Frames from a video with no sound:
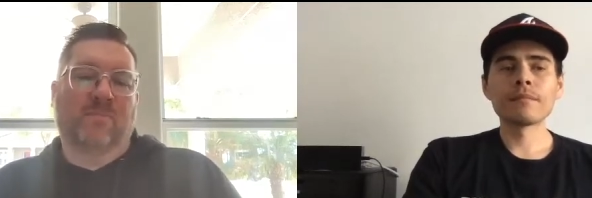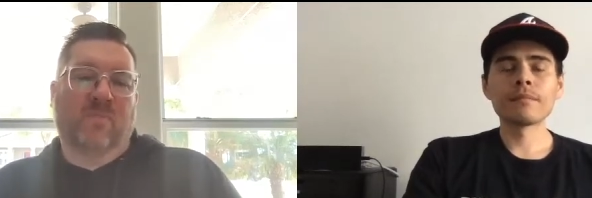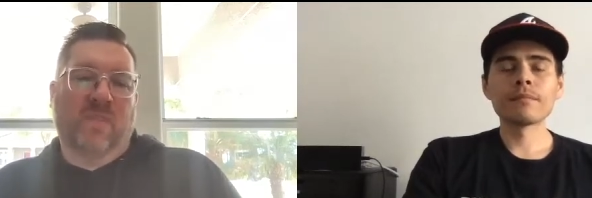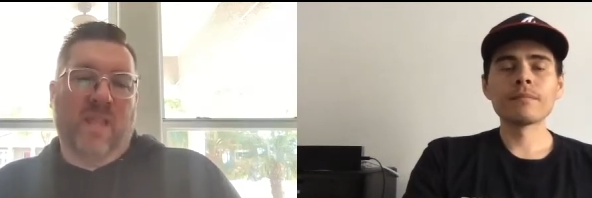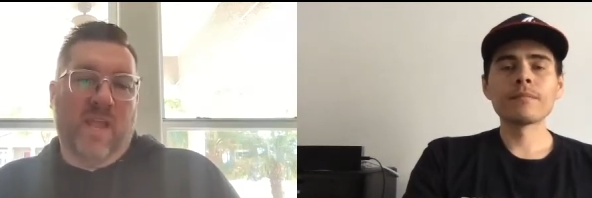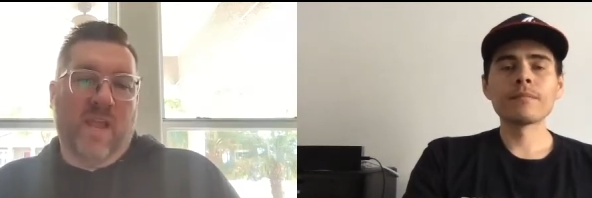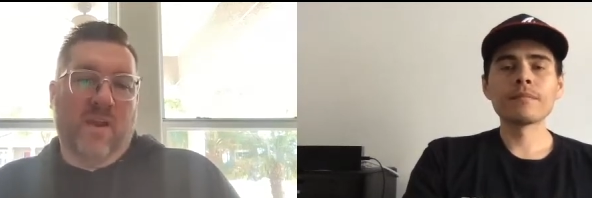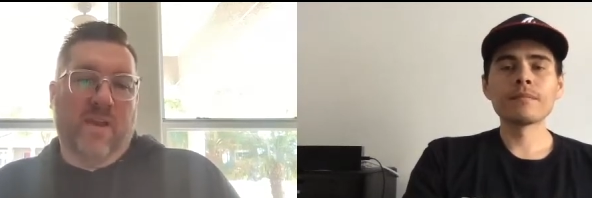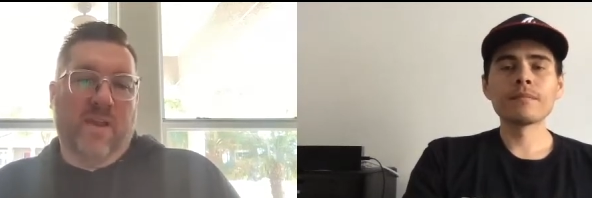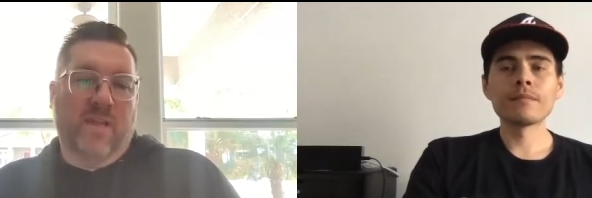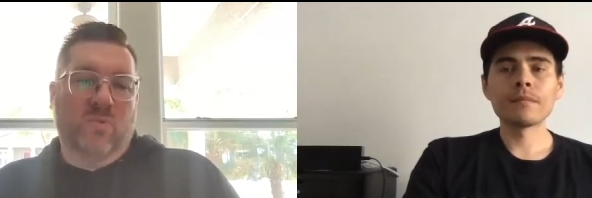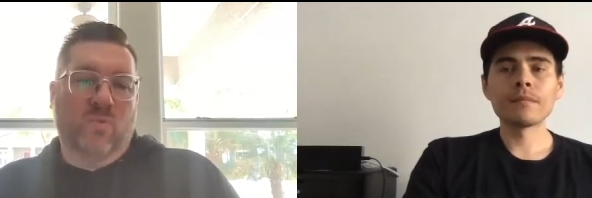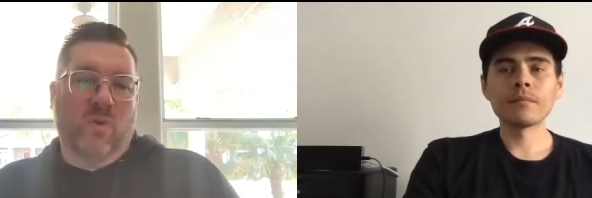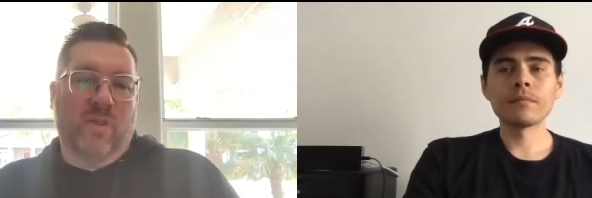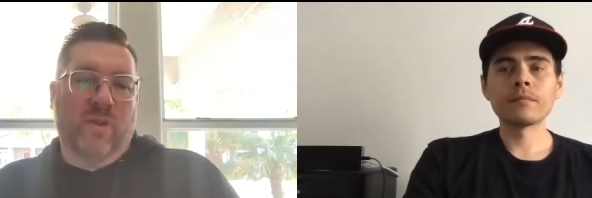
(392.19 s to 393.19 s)
Speaker 1: the
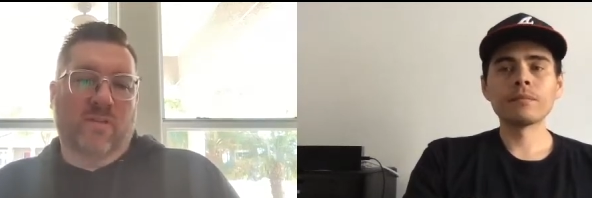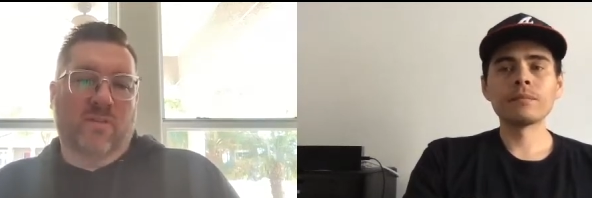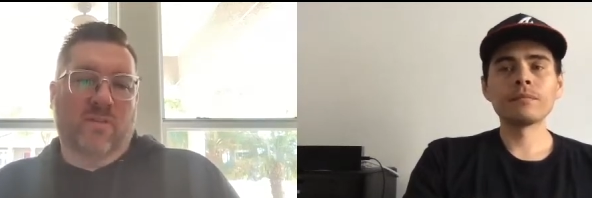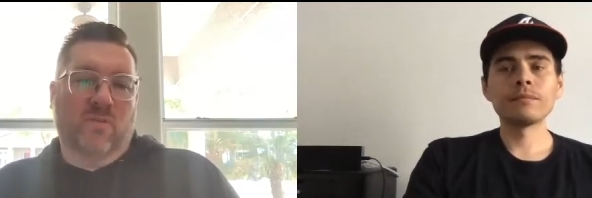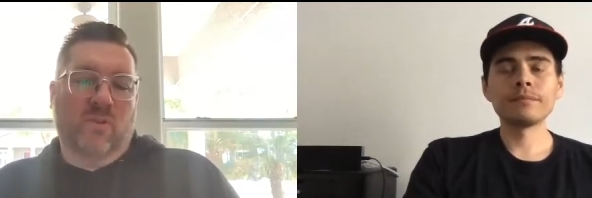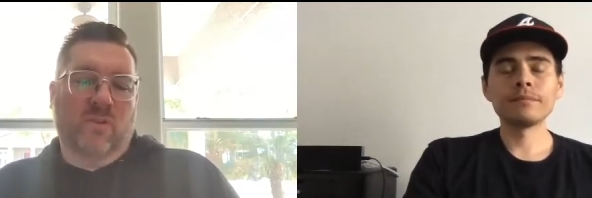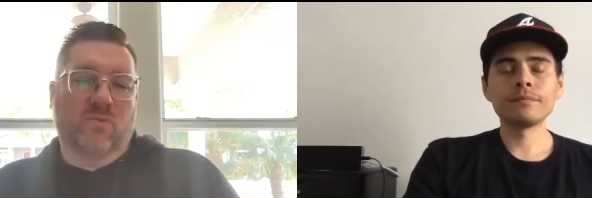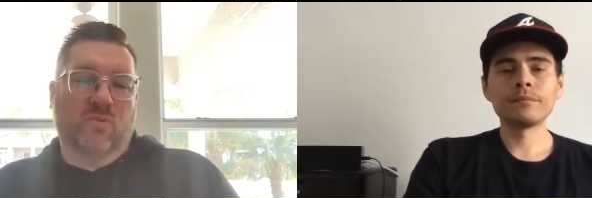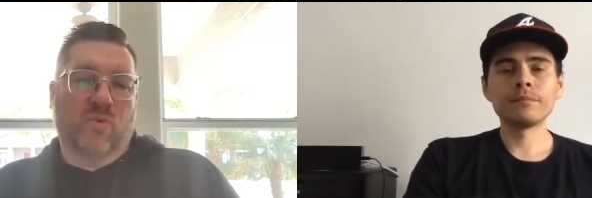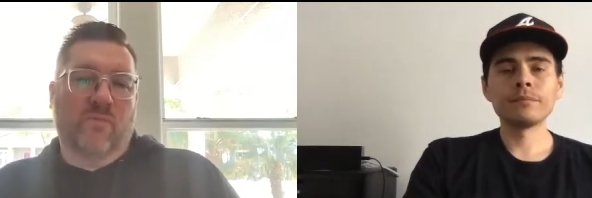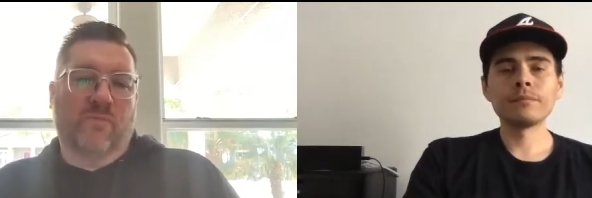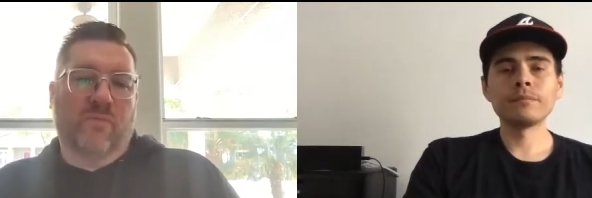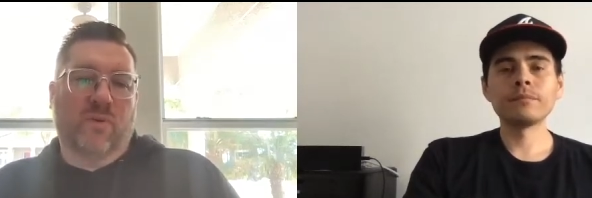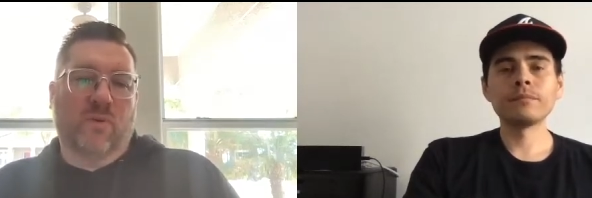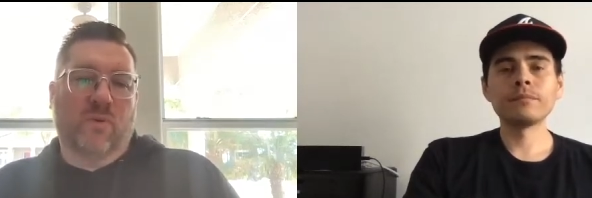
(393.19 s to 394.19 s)
areas where there's there's room for